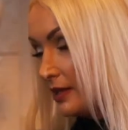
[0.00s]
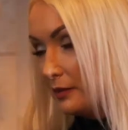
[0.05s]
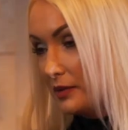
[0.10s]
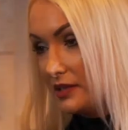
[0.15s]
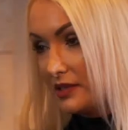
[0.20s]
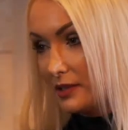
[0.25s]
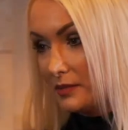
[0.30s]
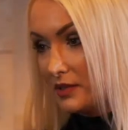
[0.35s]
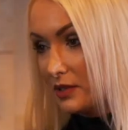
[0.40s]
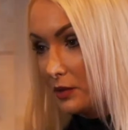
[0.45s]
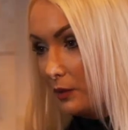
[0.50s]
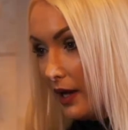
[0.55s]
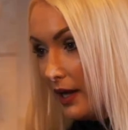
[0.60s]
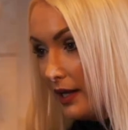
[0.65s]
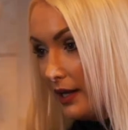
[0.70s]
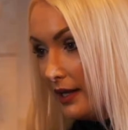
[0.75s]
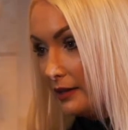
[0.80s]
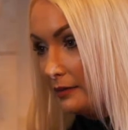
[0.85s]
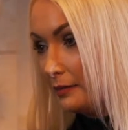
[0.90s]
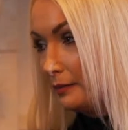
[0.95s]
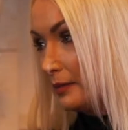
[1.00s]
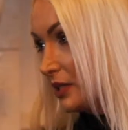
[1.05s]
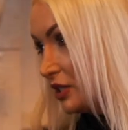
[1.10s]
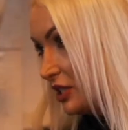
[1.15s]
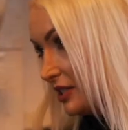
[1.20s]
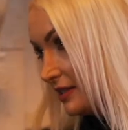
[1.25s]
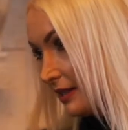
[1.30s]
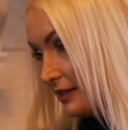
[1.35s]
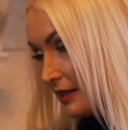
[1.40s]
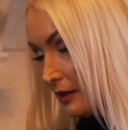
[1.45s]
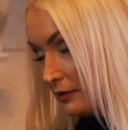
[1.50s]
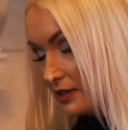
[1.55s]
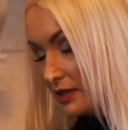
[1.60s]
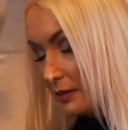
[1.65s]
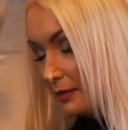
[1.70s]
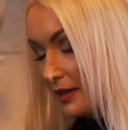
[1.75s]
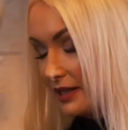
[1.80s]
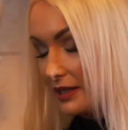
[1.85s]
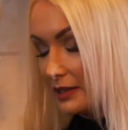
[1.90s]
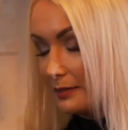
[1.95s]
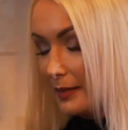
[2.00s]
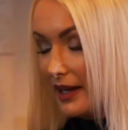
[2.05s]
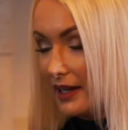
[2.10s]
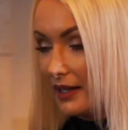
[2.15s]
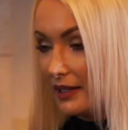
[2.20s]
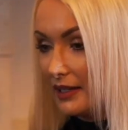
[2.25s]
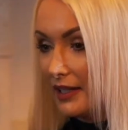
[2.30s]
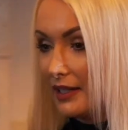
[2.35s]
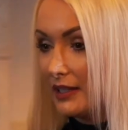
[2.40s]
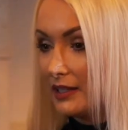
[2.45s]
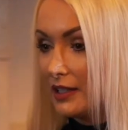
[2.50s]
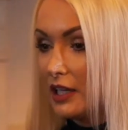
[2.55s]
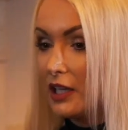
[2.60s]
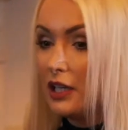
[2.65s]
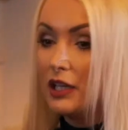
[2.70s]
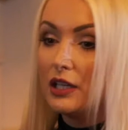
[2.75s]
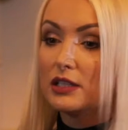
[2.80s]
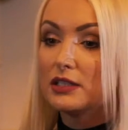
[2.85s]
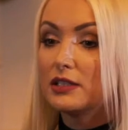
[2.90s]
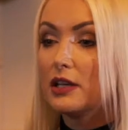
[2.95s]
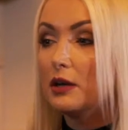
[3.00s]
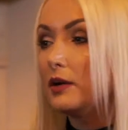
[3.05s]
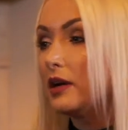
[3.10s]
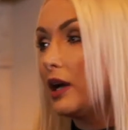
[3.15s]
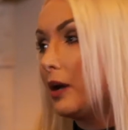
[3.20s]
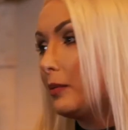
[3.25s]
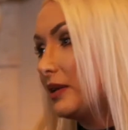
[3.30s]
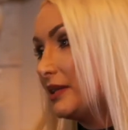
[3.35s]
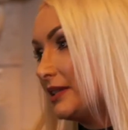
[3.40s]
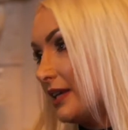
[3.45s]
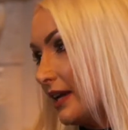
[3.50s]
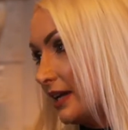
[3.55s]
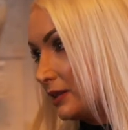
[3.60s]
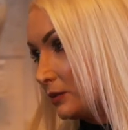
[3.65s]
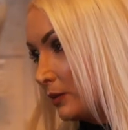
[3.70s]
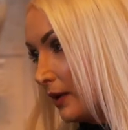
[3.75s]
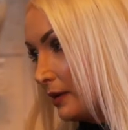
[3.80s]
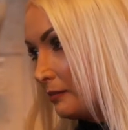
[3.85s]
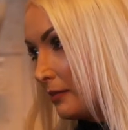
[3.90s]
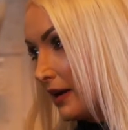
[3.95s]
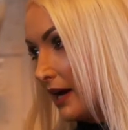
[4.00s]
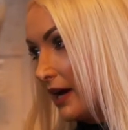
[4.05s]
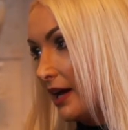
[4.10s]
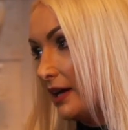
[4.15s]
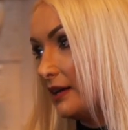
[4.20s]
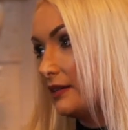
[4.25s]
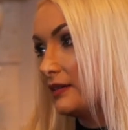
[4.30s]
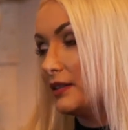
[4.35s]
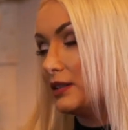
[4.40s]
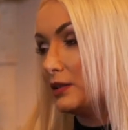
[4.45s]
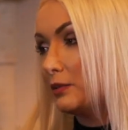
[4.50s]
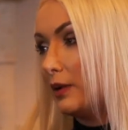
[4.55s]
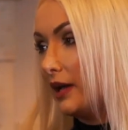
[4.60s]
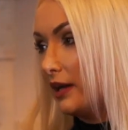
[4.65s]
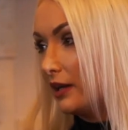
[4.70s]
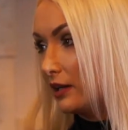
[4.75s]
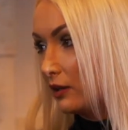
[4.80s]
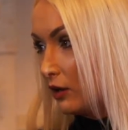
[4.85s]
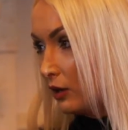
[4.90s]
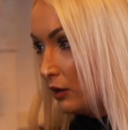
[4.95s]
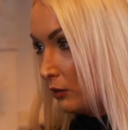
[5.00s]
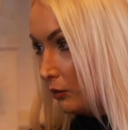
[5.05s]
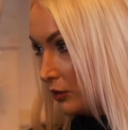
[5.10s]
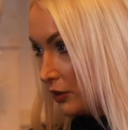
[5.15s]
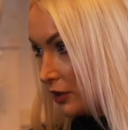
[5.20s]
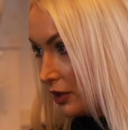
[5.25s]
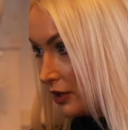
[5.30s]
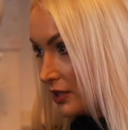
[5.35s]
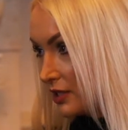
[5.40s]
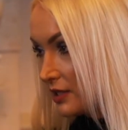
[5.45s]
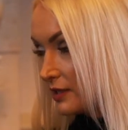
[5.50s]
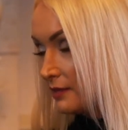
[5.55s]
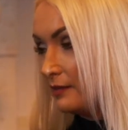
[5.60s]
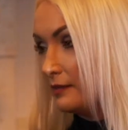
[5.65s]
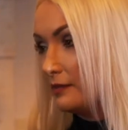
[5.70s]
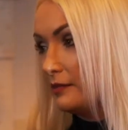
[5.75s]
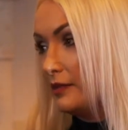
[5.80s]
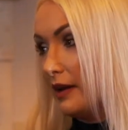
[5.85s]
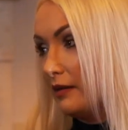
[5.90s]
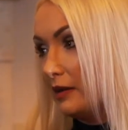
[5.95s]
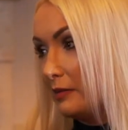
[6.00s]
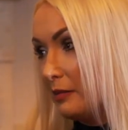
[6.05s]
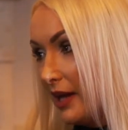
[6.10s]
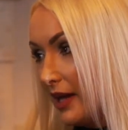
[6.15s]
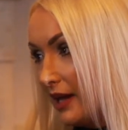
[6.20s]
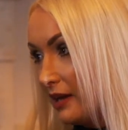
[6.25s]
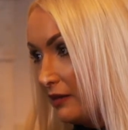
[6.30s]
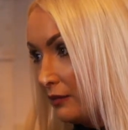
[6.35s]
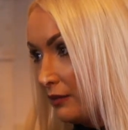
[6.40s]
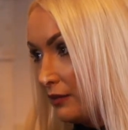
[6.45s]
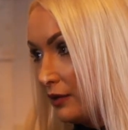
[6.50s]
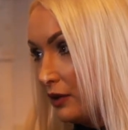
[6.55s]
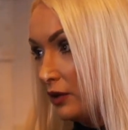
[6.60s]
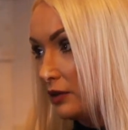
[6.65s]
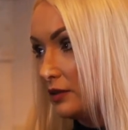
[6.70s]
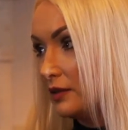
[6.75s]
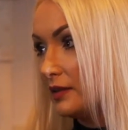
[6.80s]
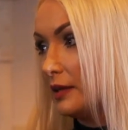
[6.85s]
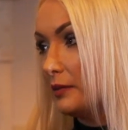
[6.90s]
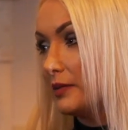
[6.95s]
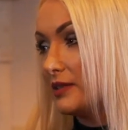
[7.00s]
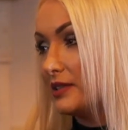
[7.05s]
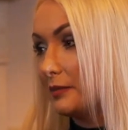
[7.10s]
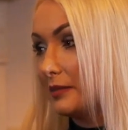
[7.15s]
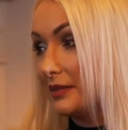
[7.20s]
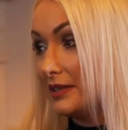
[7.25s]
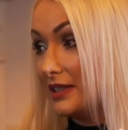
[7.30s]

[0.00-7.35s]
there was some swelling, but she said that was to be expected. So a couple of days went by, the swelling got worse, very painful, there was some